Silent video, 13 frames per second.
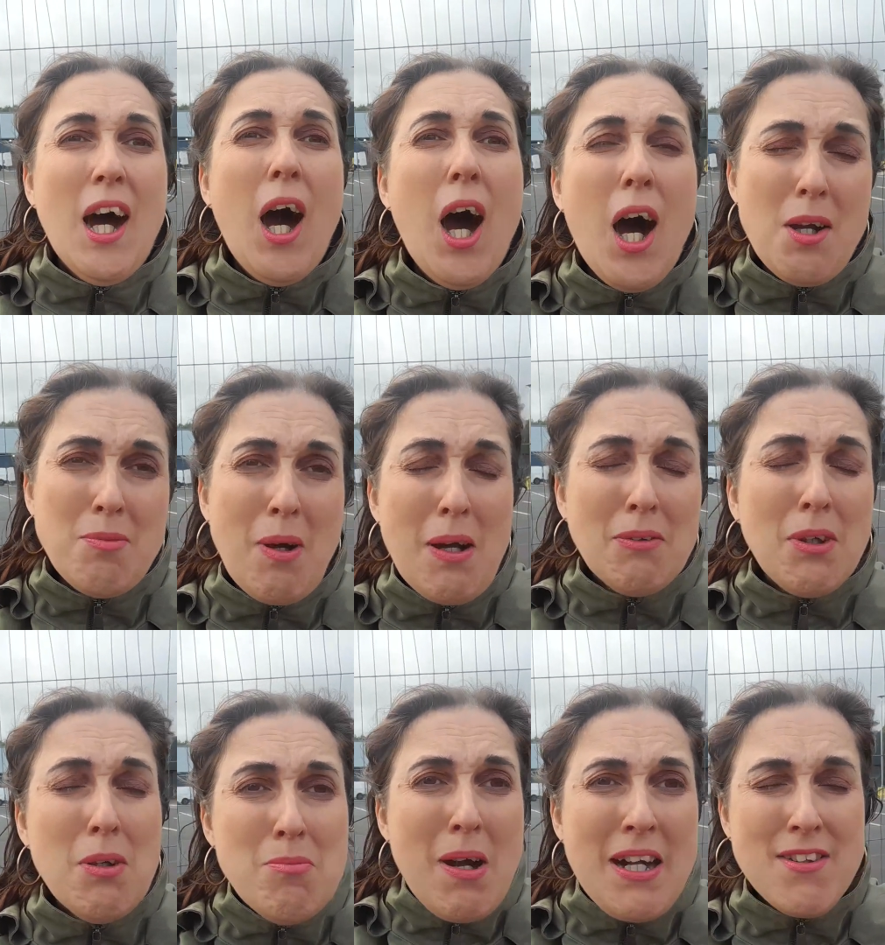Hi,
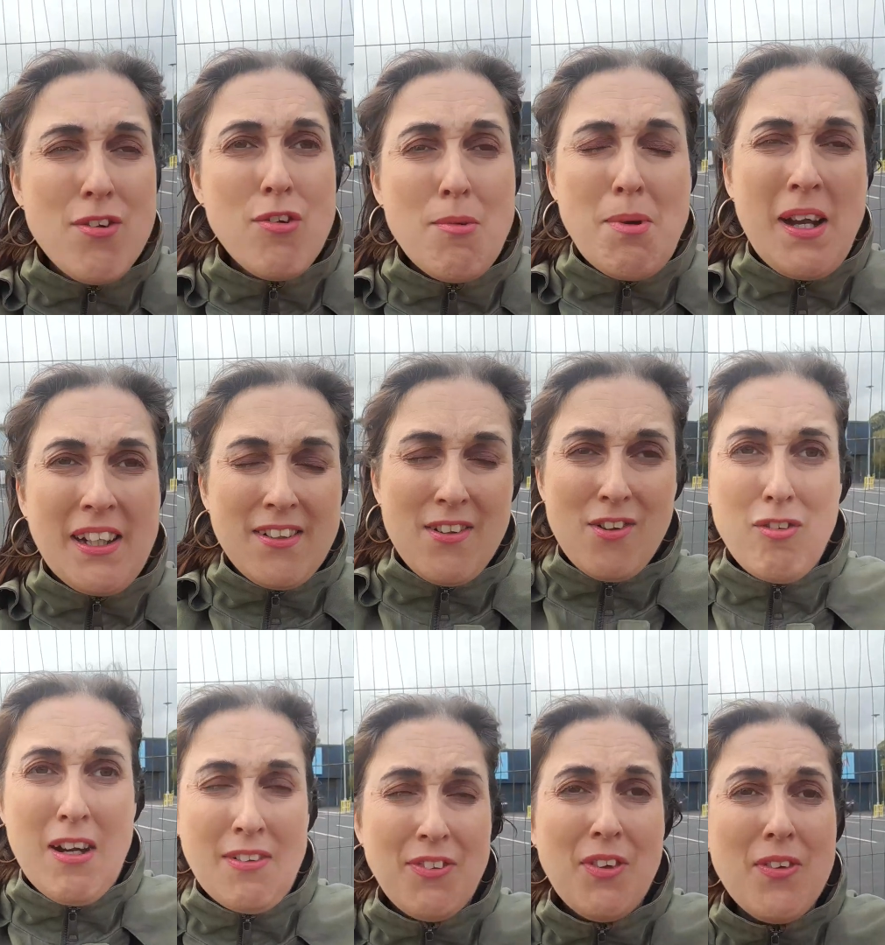welcome back to Rebecca's
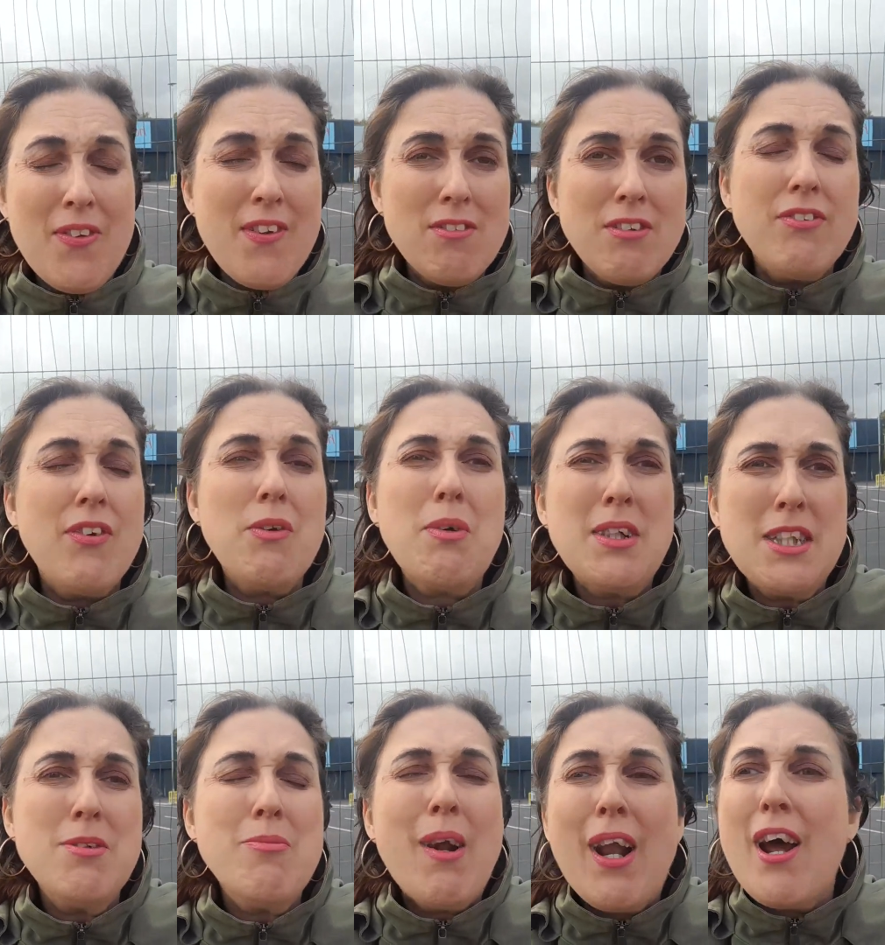Travel. So if you're
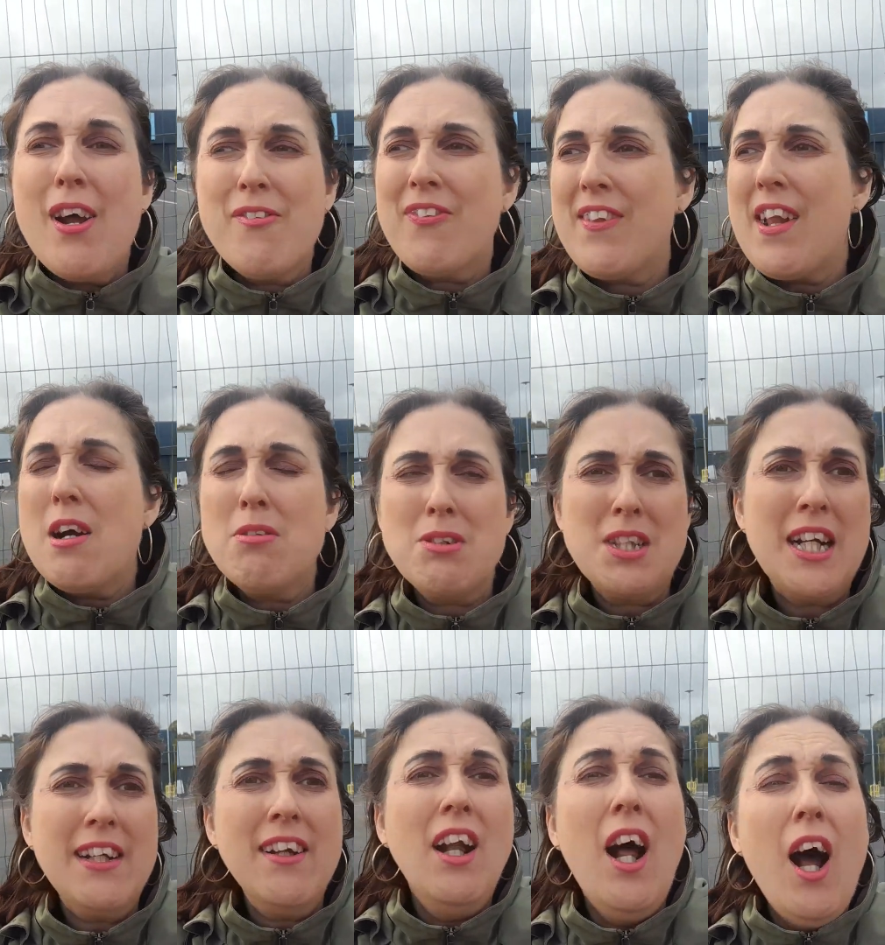watching my lifestyle
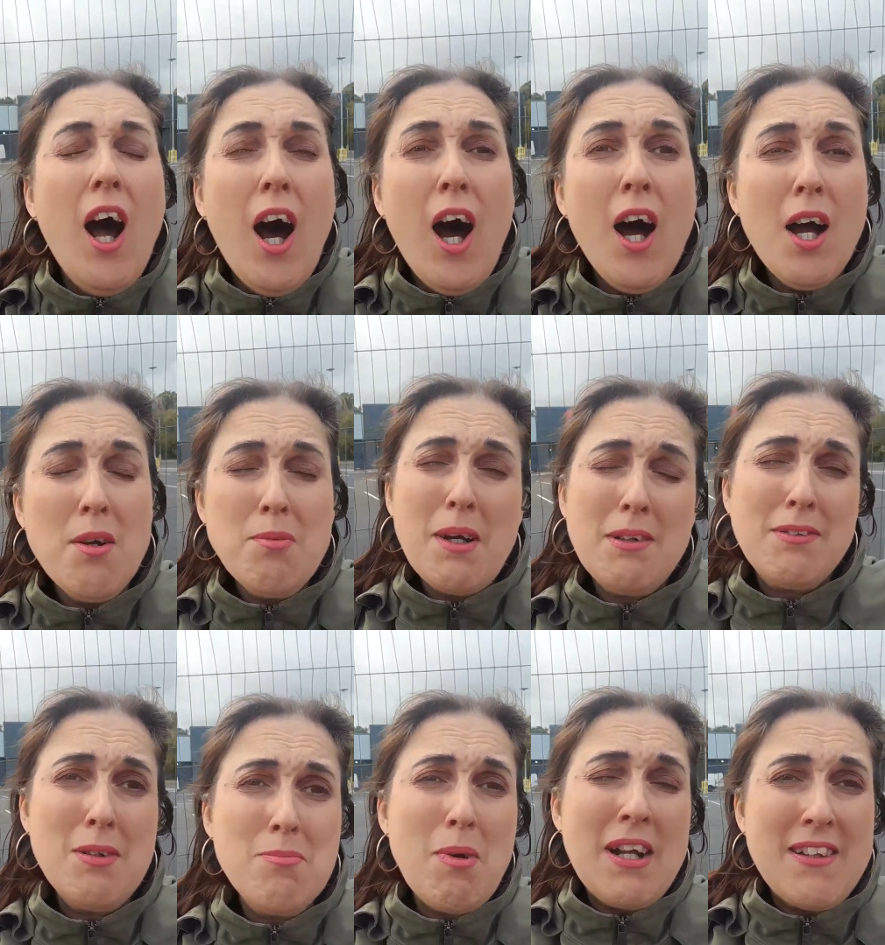channel, hi,
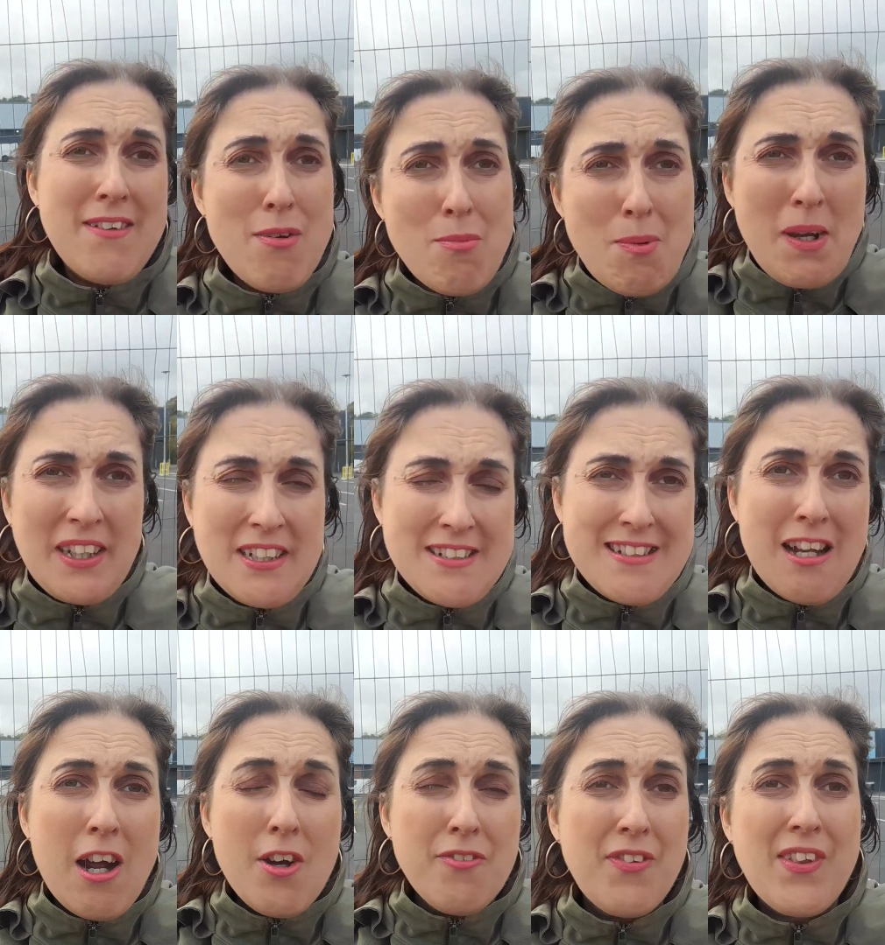welcome back to Rebecca's
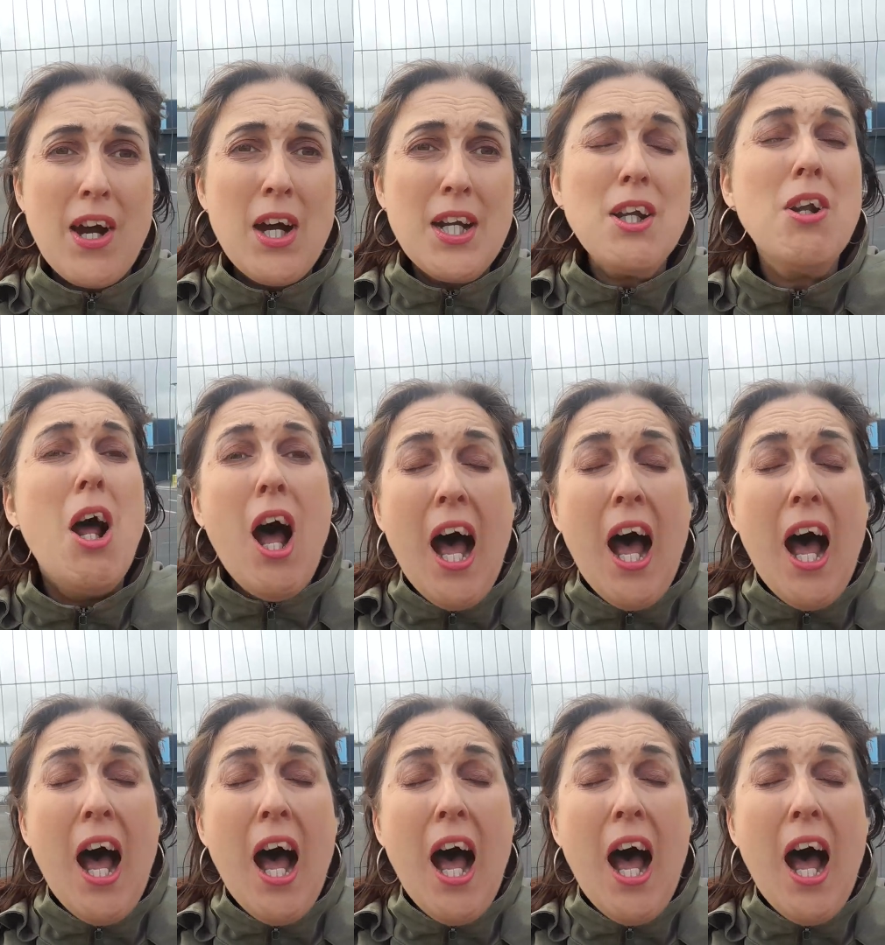Lifestyle.